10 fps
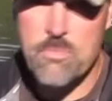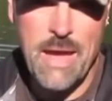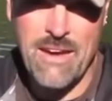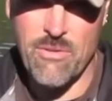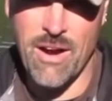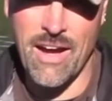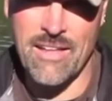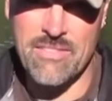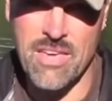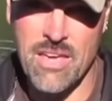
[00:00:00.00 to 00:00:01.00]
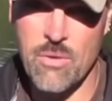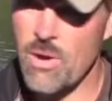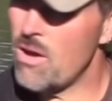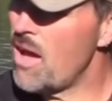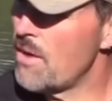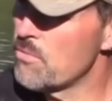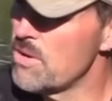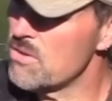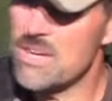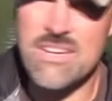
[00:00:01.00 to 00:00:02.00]
two bait rods. Well, I
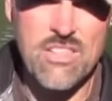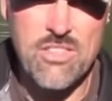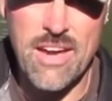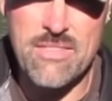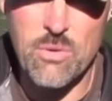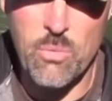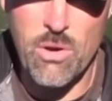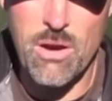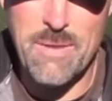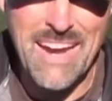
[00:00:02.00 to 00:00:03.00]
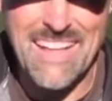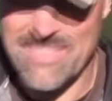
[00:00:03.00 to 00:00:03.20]
reeled in to check the worm. I